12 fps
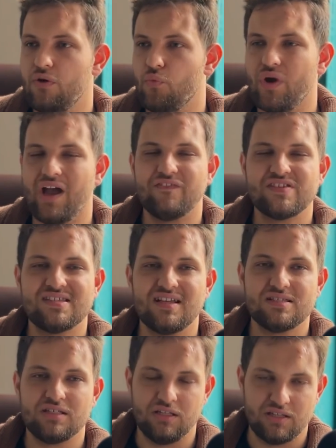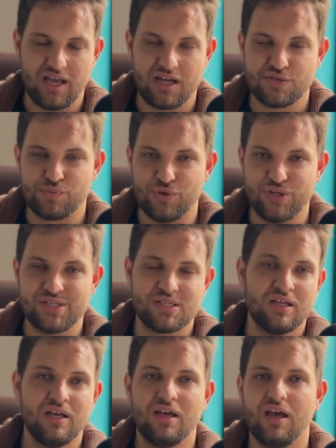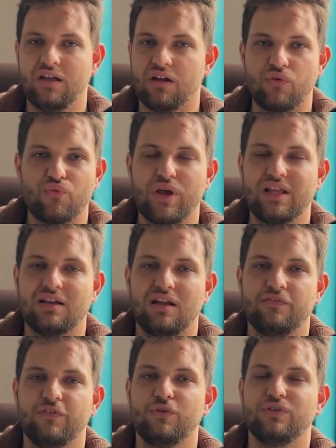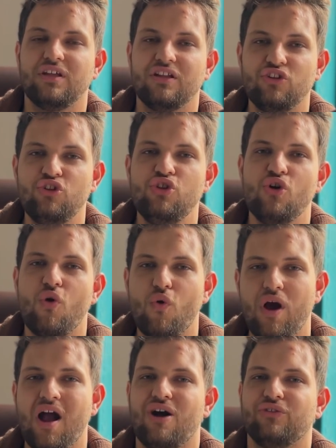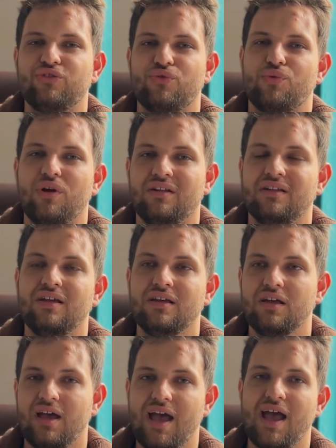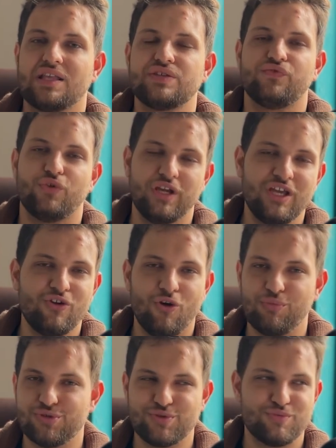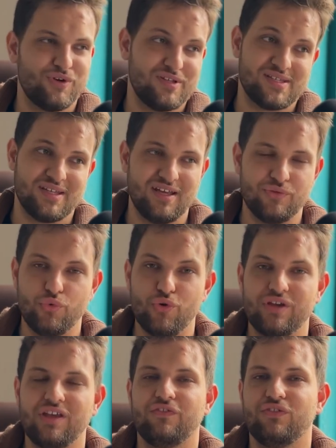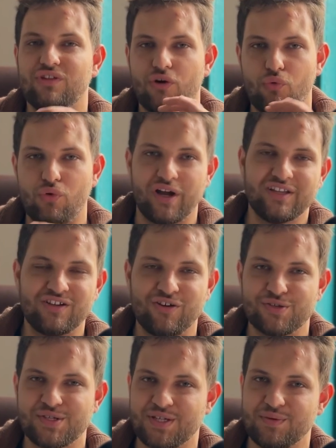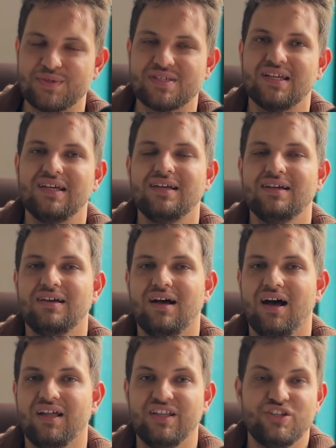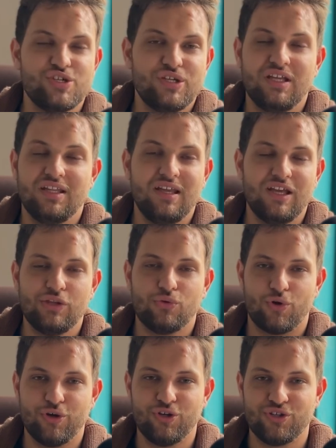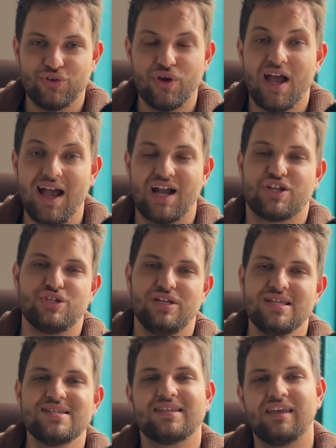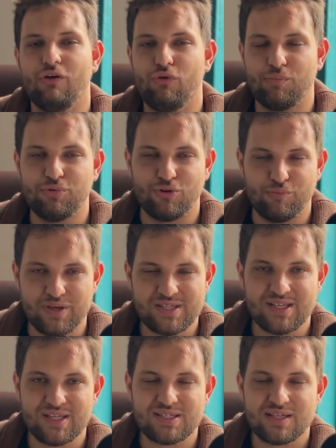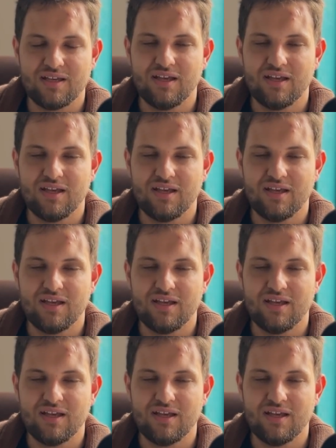We have 16 experts at a great level that know how to run ads for e-commerce brands and will give you the right concepts that you need in order to actually scale up your business.